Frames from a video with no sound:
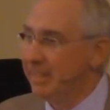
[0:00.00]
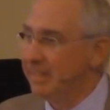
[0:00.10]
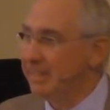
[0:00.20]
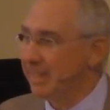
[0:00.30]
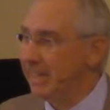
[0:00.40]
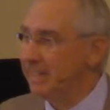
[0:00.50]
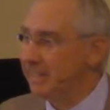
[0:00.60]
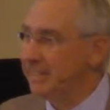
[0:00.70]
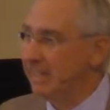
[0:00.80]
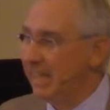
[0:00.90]
And he said, "I
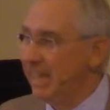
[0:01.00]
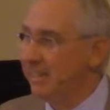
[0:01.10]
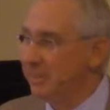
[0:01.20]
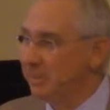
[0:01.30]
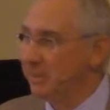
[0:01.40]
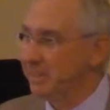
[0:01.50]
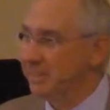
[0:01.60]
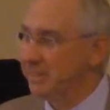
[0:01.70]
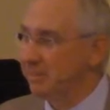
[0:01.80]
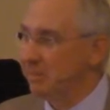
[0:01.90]
just can't do this."
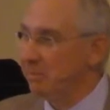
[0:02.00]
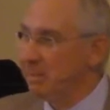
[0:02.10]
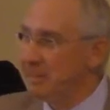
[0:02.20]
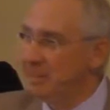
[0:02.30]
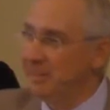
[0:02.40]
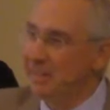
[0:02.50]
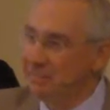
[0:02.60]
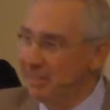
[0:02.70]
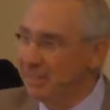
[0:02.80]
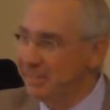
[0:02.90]
So he returned the
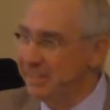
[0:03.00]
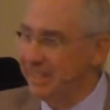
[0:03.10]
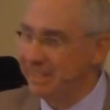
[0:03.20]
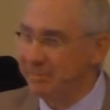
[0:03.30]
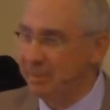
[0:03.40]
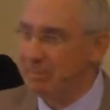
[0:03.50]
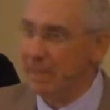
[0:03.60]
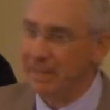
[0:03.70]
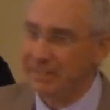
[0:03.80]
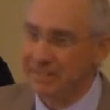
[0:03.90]
finished test, went
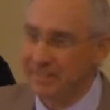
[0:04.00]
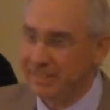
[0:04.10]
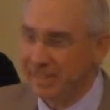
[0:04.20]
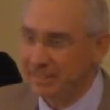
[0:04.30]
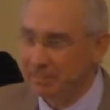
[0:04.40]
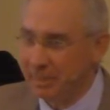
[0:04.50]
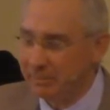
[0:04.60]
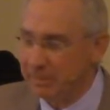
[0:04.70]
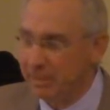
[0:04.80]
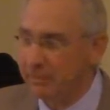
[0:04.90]
back, took the test by
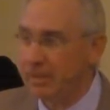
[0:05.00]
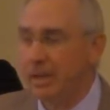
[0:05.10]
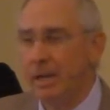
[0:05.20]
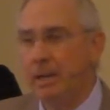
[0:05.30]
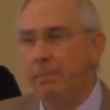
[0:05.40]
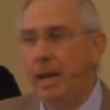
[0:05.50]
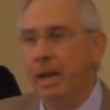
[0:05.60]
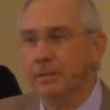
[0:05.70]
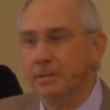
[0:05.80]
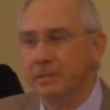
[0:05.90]
himself, and he
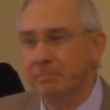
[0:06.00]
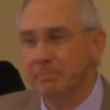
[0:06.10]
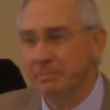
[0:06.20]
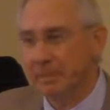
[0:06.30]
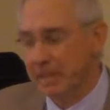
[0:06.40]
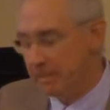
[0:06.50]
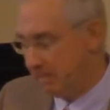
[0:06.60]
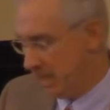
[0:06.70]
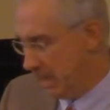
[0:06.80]
passed. Okay?